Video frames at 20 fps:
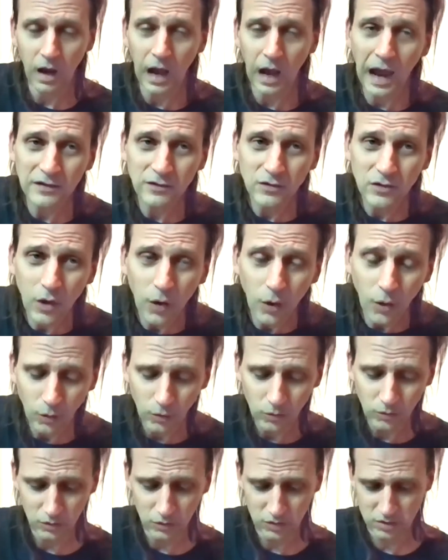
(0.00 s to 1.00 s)
I
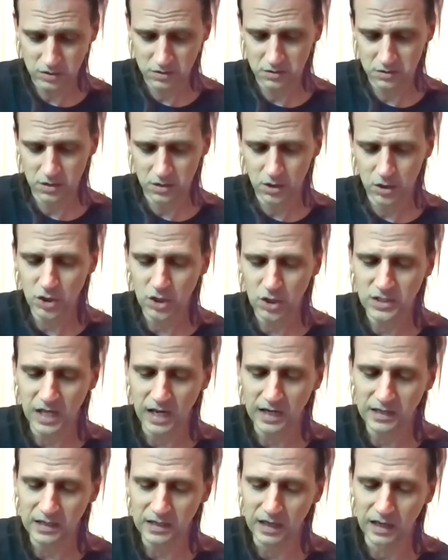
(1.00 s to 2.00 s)
don't, she
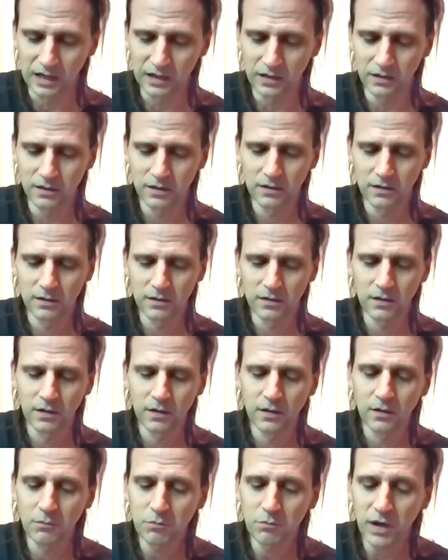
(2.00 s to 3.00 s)
said again,
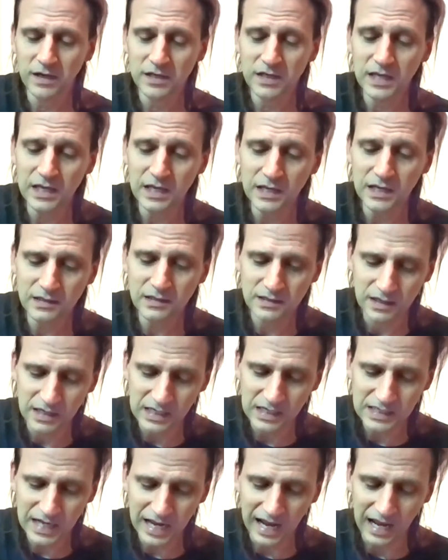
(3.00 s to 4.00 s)
but he
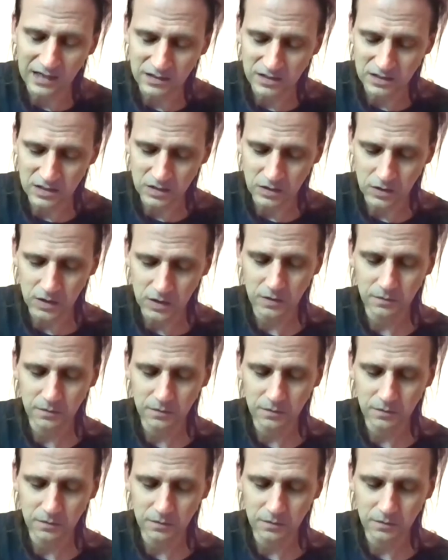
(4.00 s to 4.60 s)
didn't answer.